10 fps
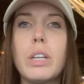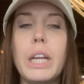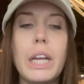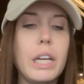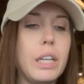
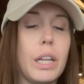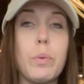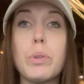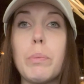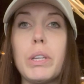And that
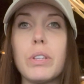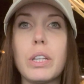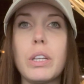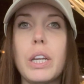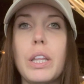was
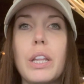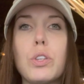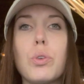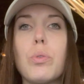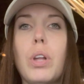amazing. And then they
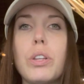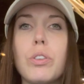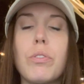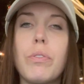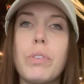do
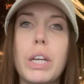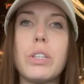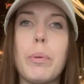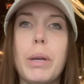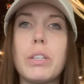lots of
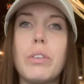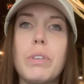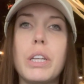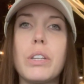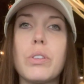nighttime
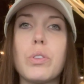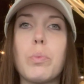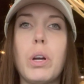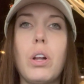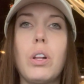activities as
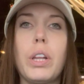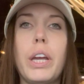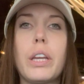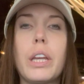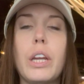well,
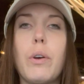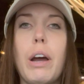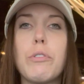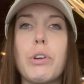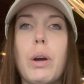like,
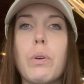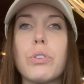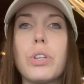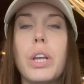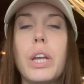after hours,